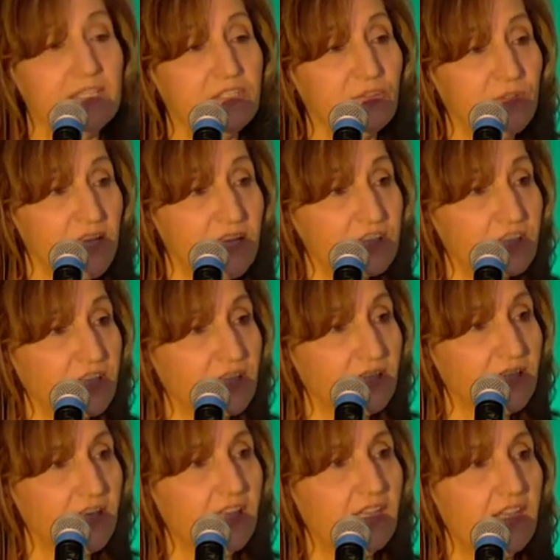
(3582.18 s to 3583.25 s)
donation
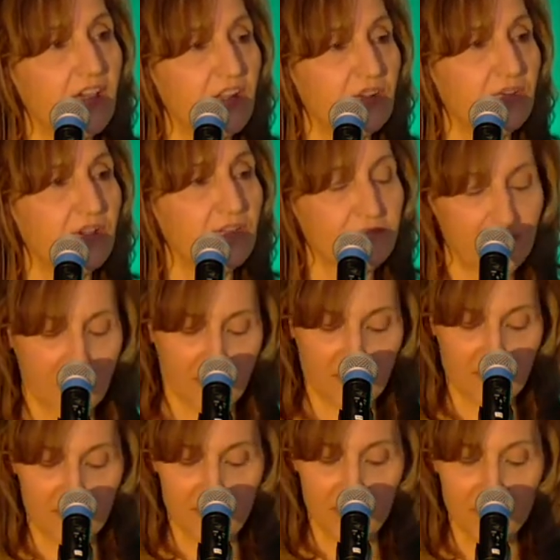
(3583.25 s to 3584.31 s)
in honor of Karen,
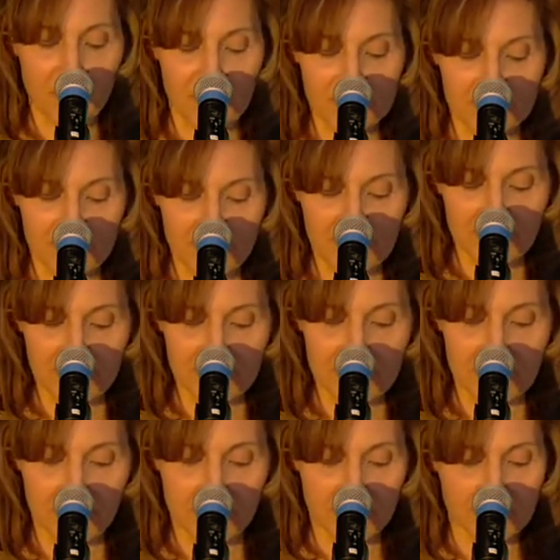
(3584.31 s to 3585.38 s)
our president this
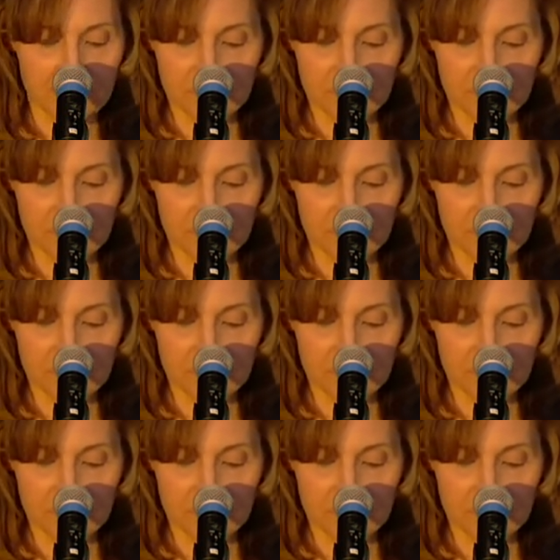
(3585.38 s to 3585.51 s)
year.